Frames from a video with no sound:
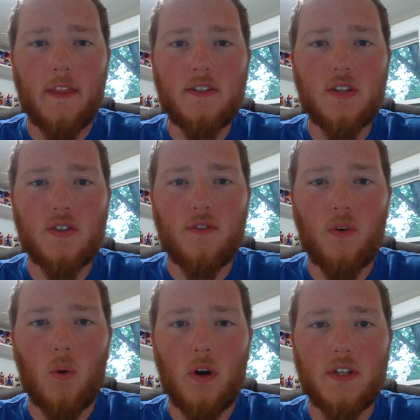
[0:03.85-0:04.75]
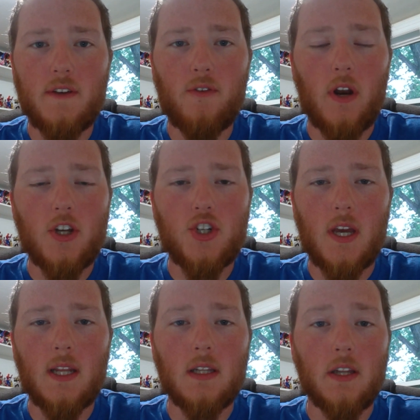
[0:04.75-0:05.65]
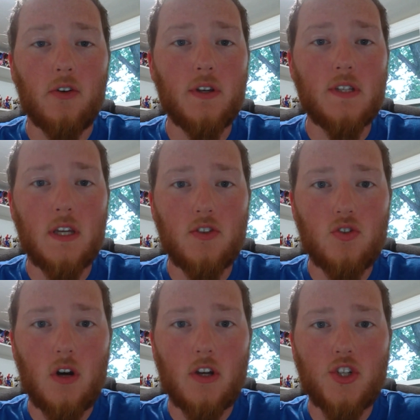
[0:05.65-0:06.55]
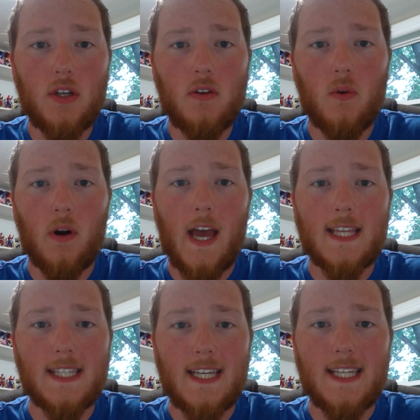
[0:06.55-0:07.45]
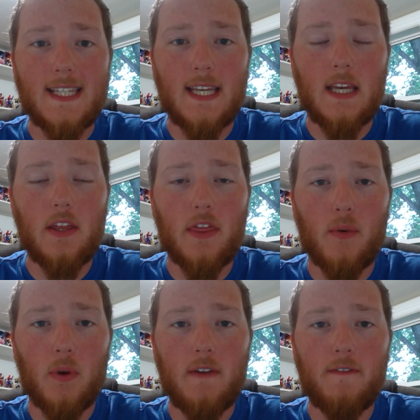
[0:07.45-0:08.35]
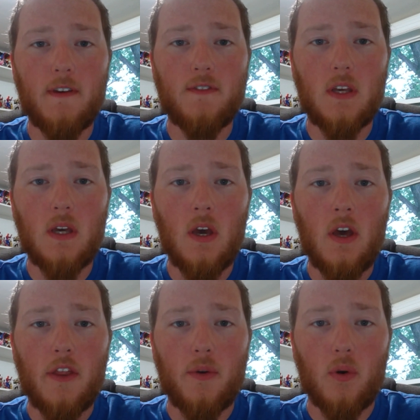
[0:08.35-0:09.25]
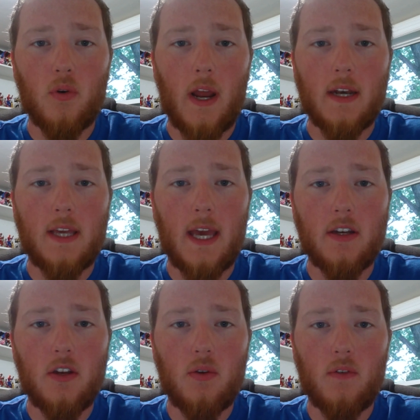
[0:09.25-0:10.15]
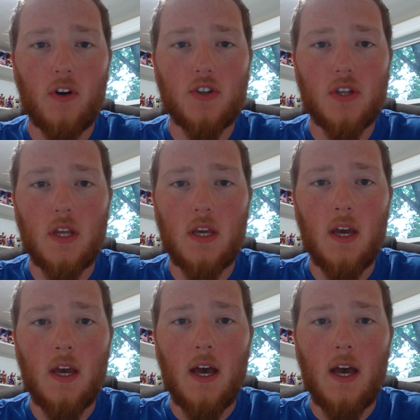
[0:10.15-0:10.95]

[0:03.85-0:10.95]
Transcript: This is for Differentiated Literacy Instruction, or SEC-350, through Grand Canyon University.